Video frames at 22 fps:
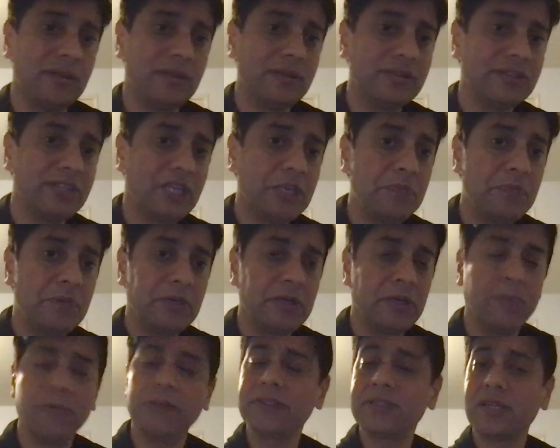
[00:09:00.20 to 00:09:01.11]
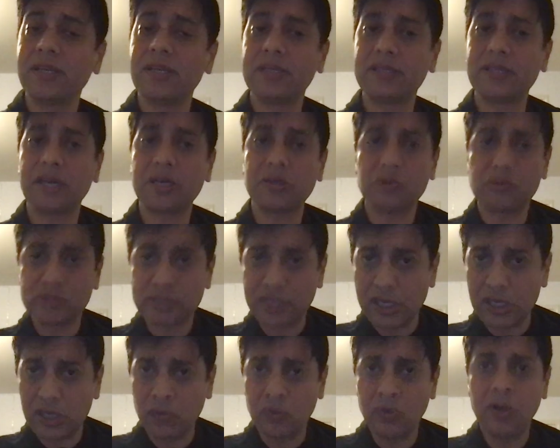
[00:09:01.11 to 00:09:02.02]
the St. Peter Basilica to
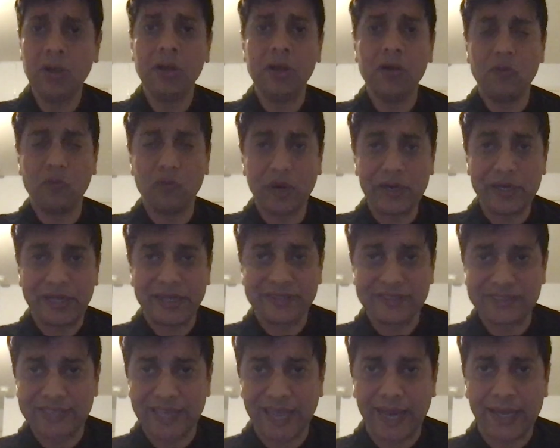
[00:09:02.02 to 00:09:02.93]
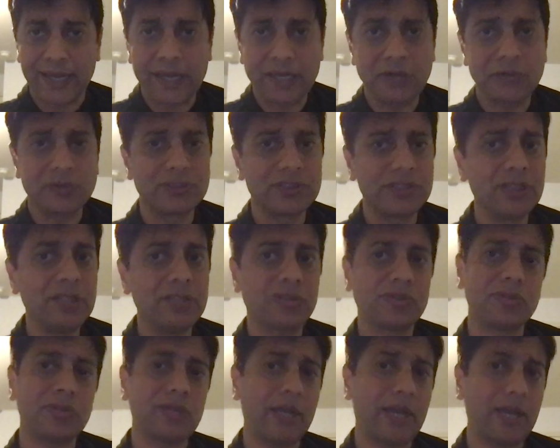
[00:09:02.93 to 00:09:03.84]
tell you what exactly to see,
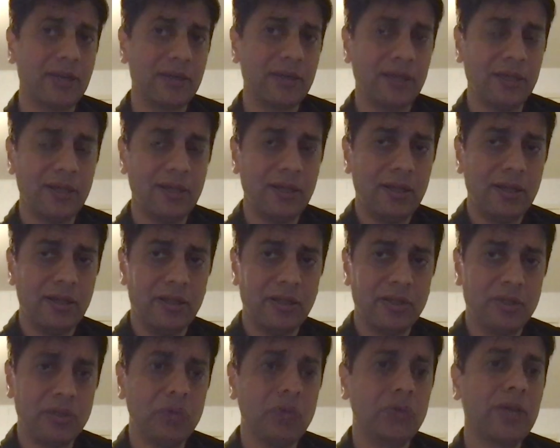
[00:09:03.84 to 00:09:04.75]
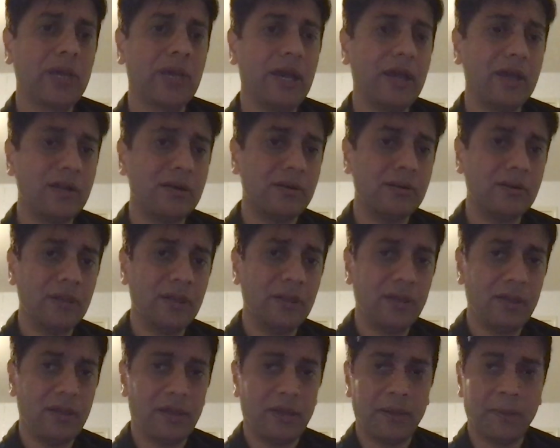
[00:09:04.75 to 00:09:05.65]
so that you can
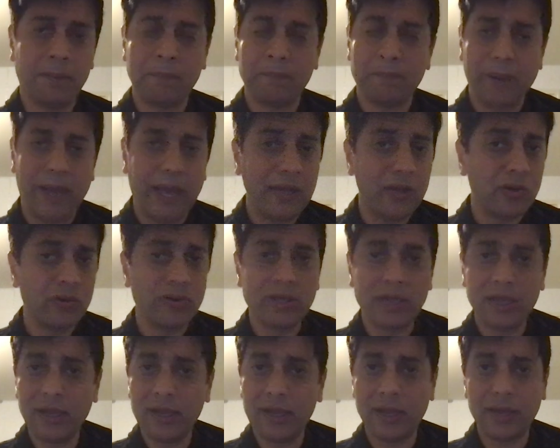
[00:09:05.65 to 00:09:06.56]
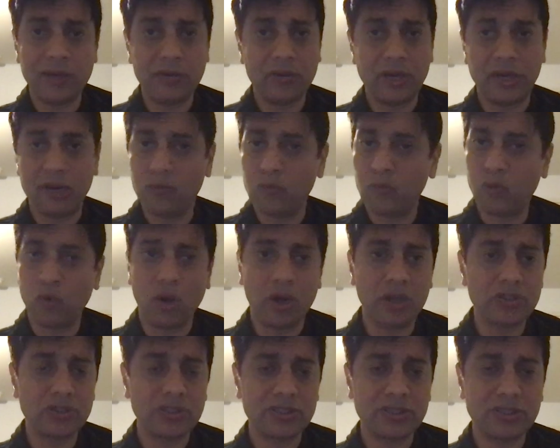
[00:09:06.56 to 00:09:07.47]
plan your day and you can
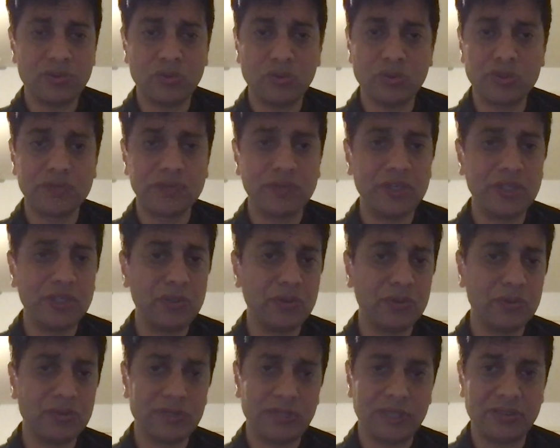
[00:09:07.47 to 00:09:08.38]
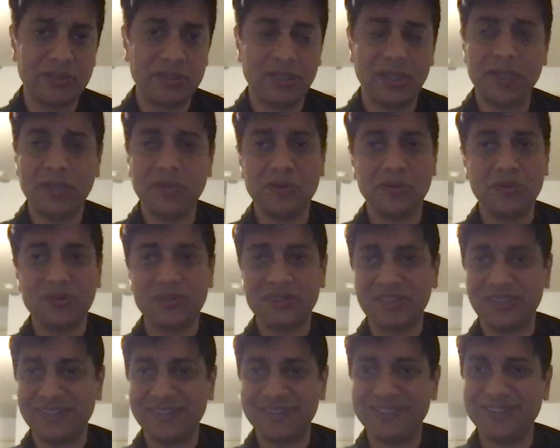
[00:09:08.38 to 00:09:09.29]
watch those videos and take
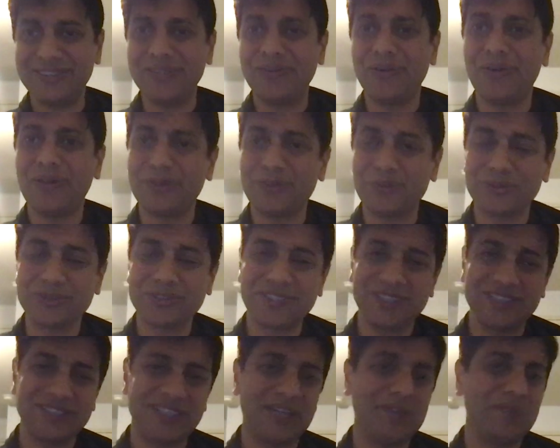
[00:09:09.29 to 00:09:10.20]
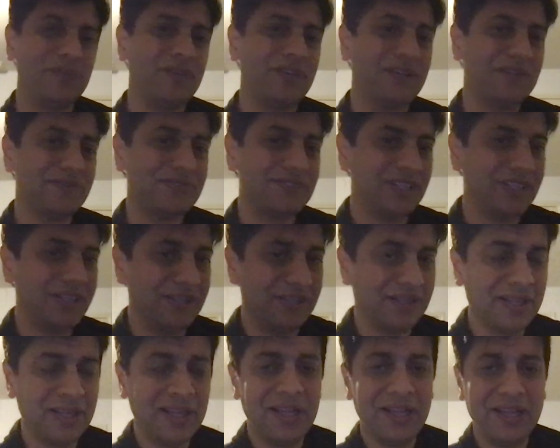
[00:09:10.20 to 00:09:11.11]
notes and see all those things that we have
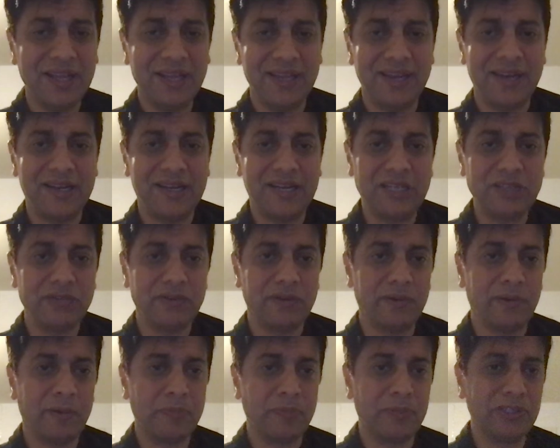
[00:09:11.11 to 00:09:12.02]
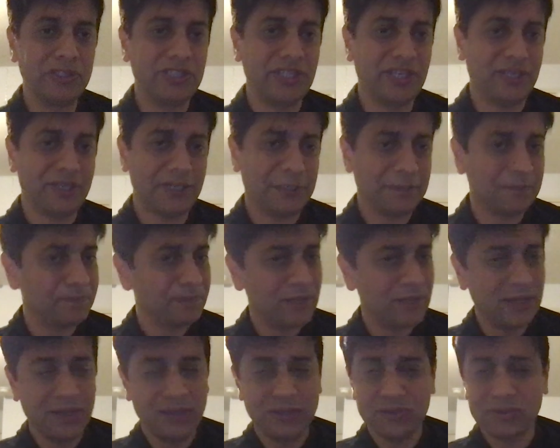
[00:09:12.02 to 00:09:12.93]
seen, and at least we have appreciated.
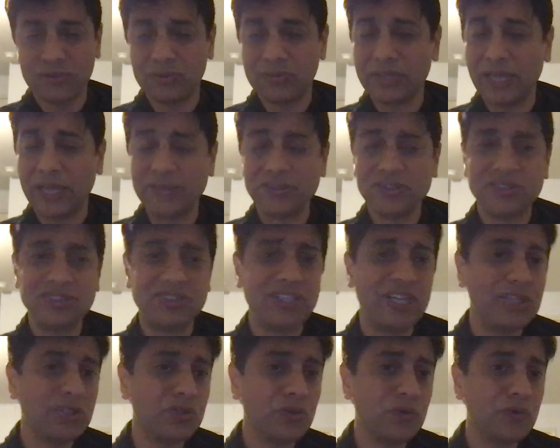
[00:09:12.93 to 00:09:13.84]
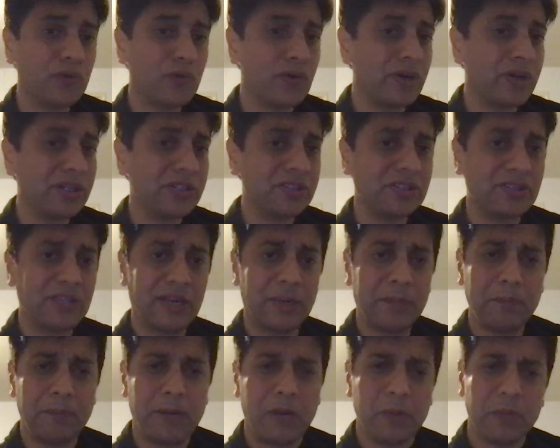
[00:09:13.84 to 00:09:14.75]
So that's day two for us.
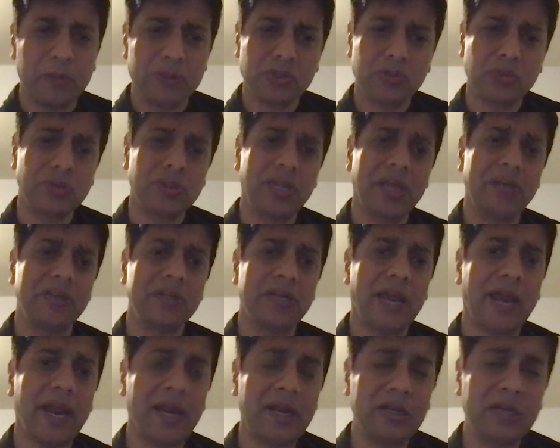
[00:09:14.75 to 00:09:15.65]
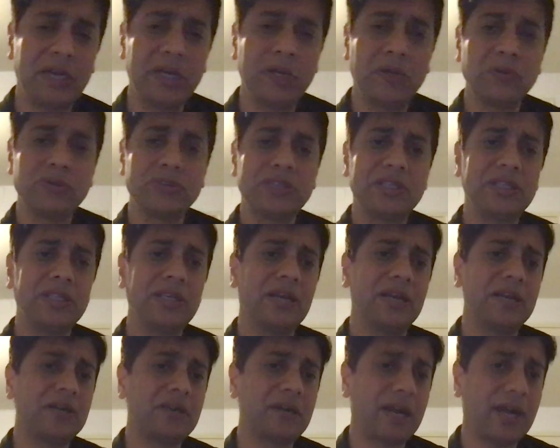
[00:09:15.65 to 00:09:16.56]
That pretty much took the entire day to see the
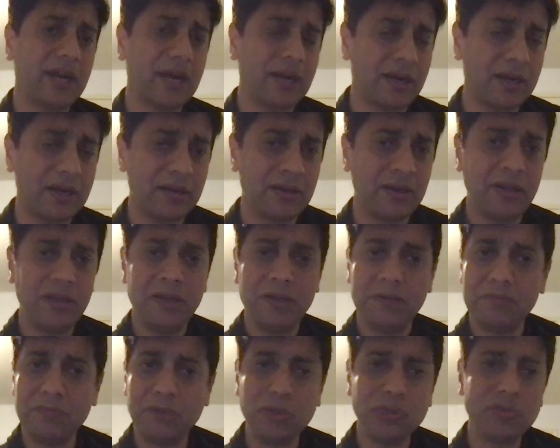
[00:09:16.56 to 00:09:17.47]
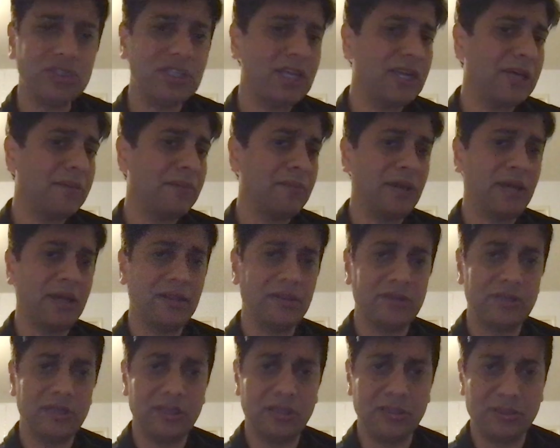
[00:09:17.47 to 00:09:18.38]
entire museum
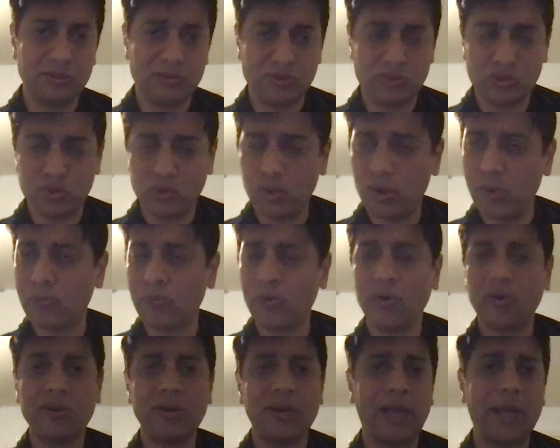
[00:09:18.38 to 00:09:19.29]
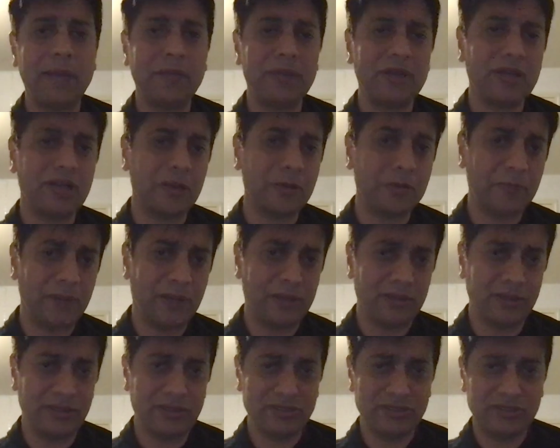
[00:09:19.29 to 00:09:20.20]
and the Duomo, climbing up,
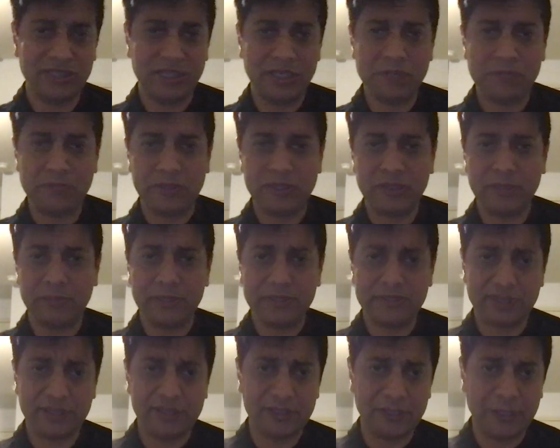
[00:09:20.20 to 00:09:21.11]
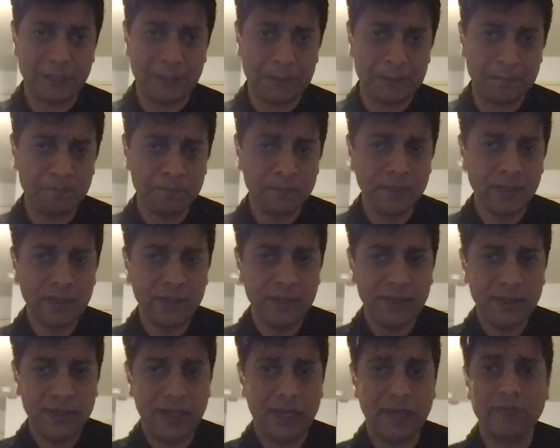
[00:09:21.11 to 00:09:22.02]
and the St. Peter Basilica,
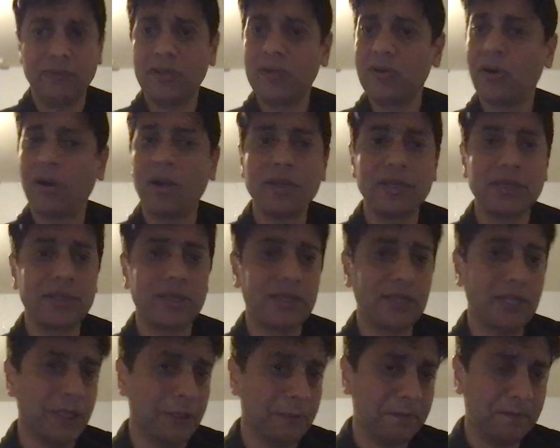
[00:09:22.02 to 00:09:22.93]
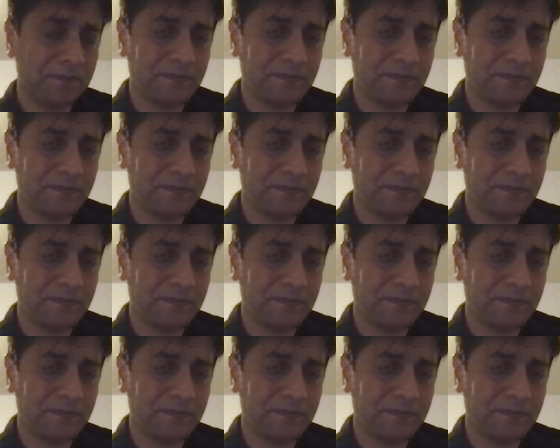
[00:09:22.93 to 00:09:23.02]
and we called it a day.